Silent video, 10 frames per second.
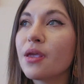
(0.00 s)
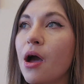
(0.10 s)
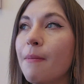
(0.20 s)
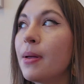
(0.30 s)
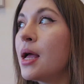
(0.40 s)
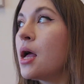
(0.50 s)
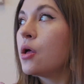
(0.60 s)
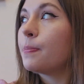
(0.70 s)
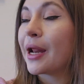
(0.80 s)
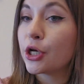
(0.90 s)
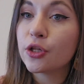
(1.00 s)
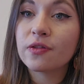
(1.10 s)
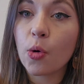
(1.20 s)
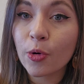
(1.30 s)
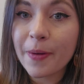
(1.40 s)
I could
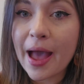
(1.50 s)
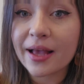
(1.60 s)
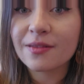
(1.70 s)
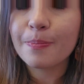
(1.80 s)
sew more bags.